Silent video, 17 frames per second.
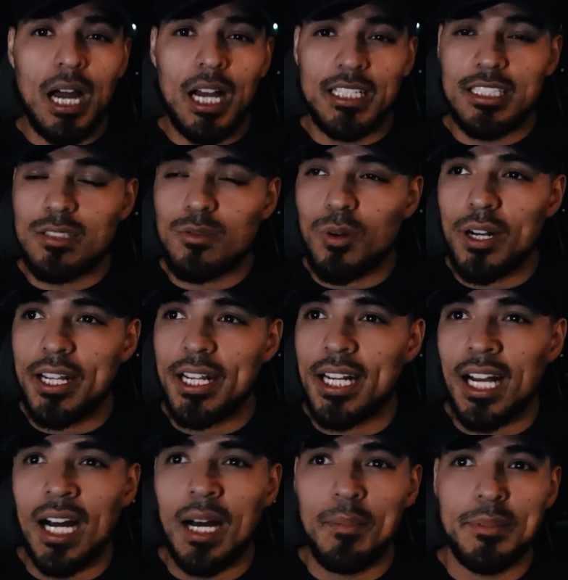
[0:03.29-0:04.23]
I just wanted
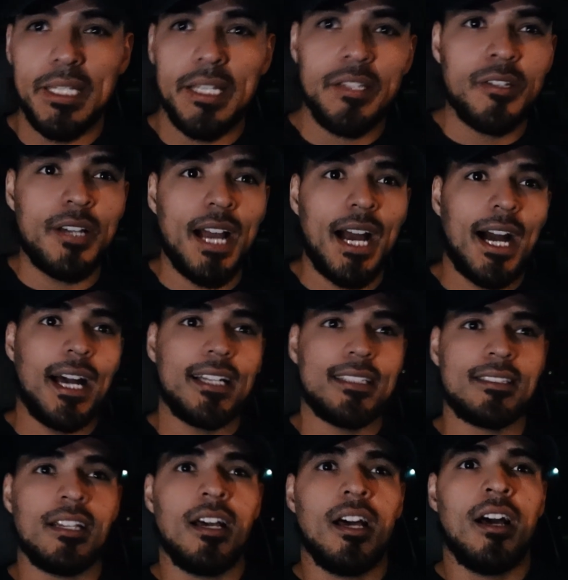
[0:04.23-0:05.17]
to update you
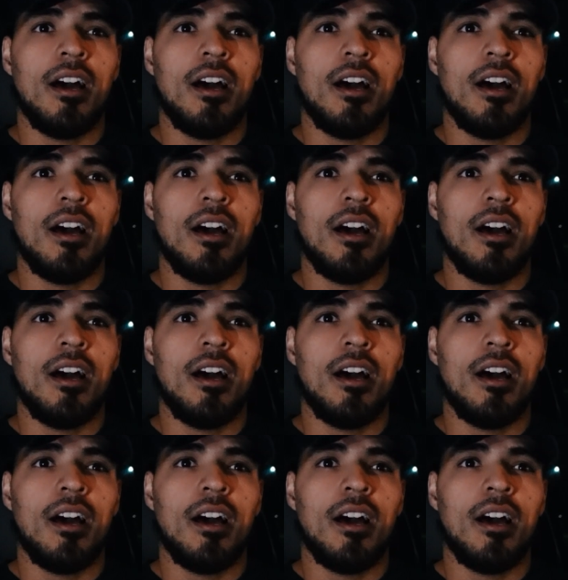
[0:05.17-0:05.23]
guys